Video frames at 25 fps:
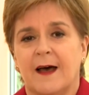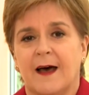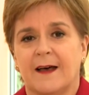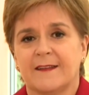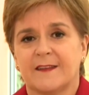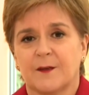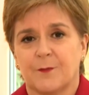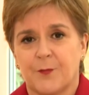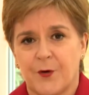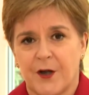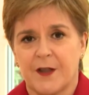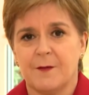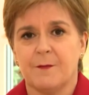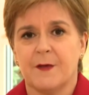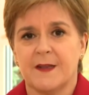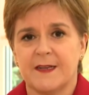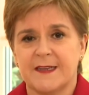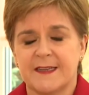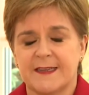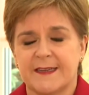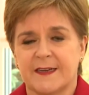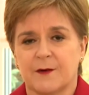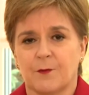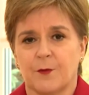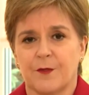as a Prime
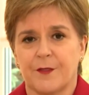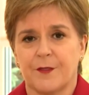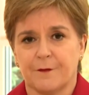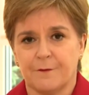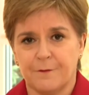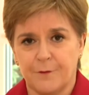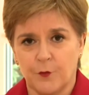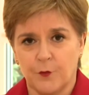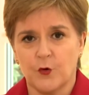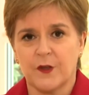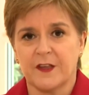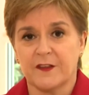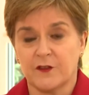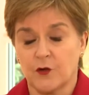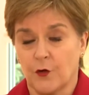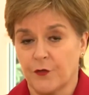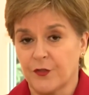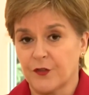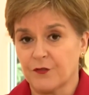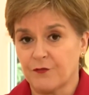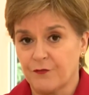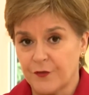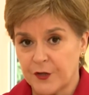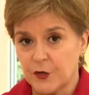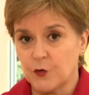Minister with a focus
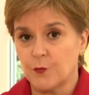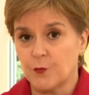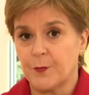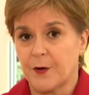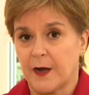on the real